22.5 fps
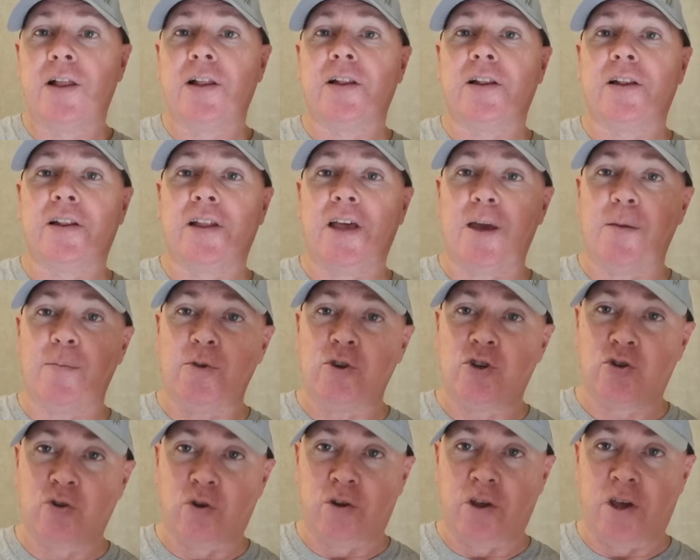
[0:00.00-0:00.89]
Let me
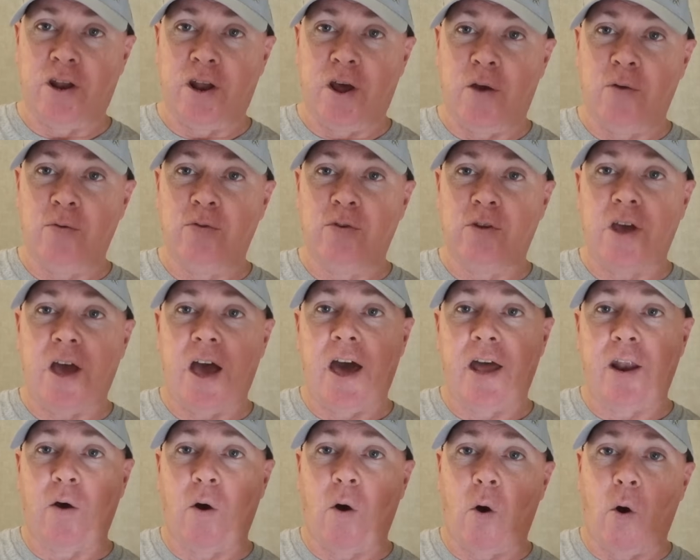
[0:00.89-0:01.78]
show you around,
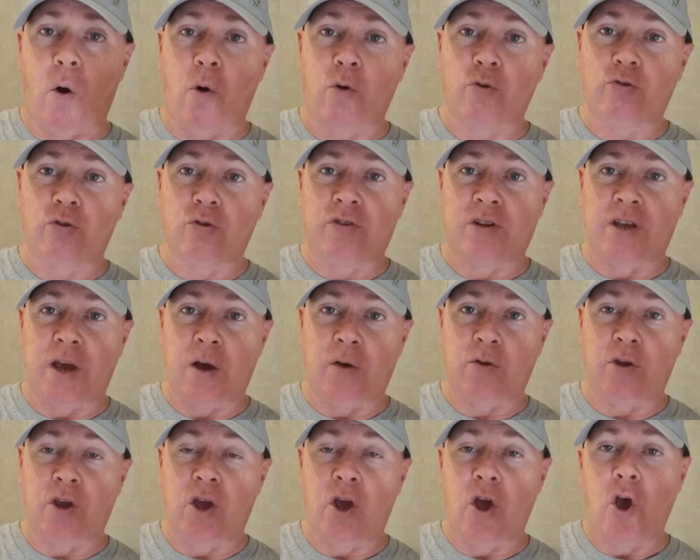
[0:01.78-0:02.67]
and I'll also
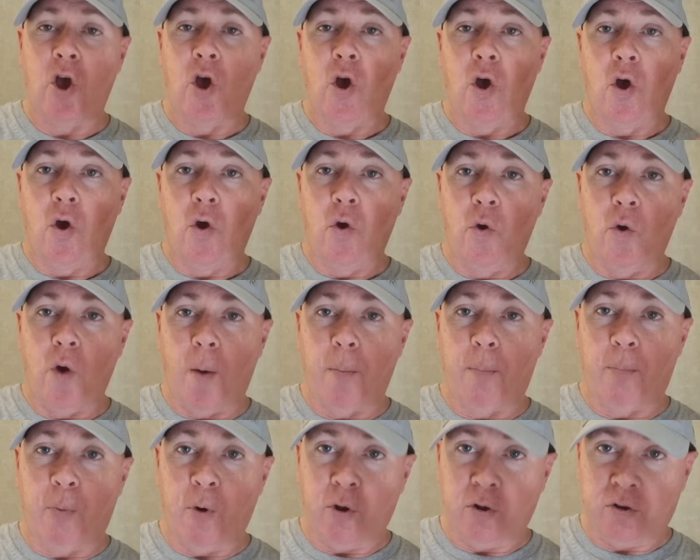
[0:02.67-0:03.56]
tell you who I
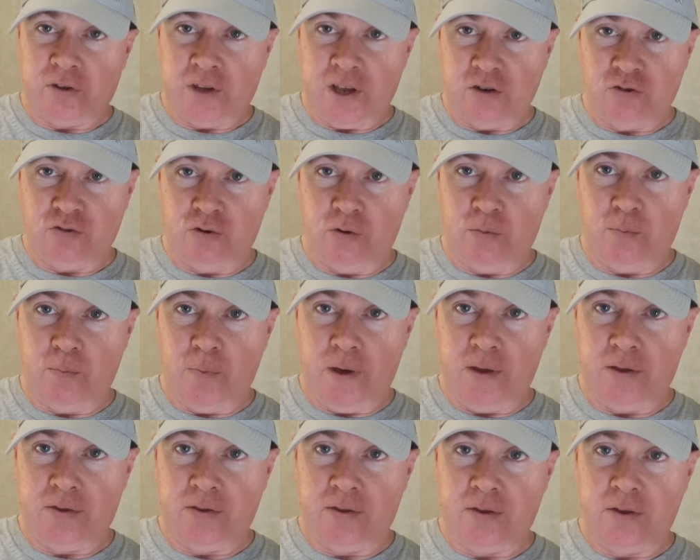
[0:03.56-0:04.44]
booked this room
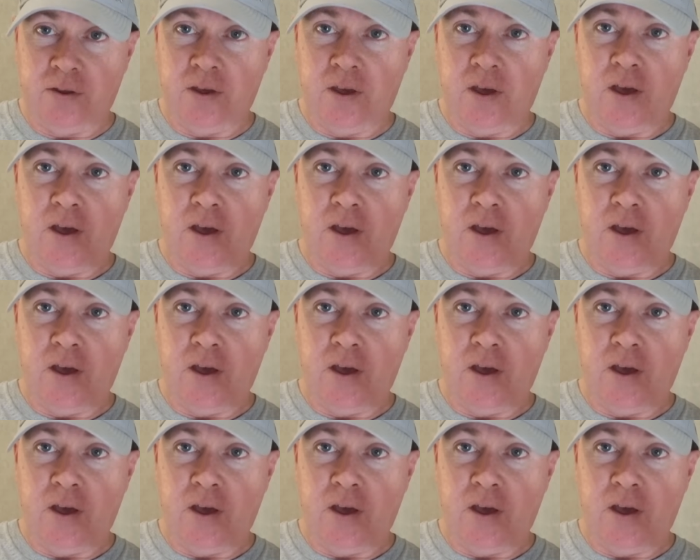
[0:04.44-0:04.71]
with.